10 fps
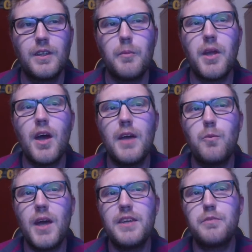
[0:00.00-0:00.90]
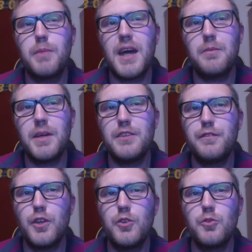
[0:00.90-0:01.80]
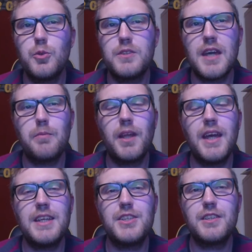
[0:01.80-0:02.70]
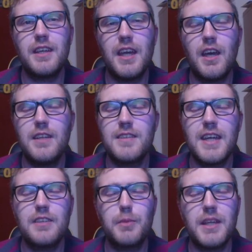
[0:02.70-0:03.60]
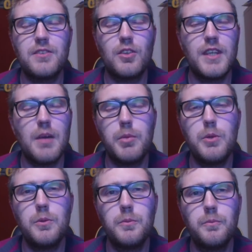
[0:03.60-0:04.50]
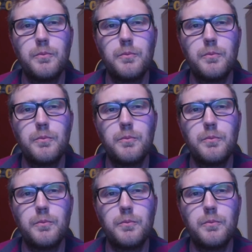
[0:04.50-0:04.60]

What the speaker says: Number 9, where does Padme's funeral take place? It takes place on Naboo.